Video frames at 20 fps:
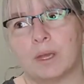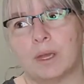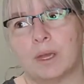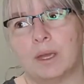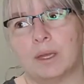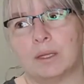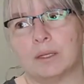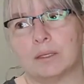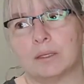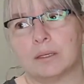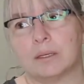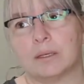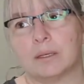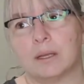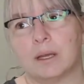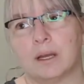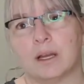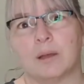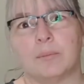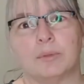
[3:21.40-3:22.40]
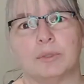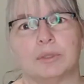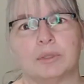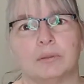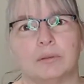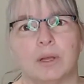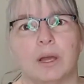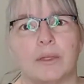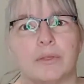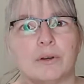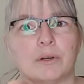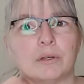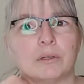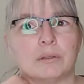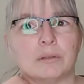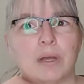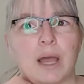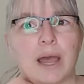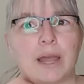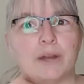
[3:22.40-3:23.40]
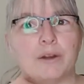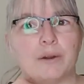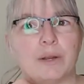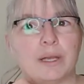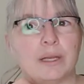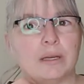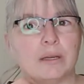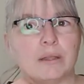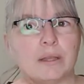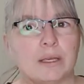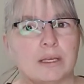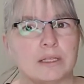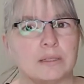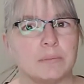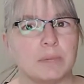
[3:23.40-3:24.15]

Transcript: and a couple other higher end things,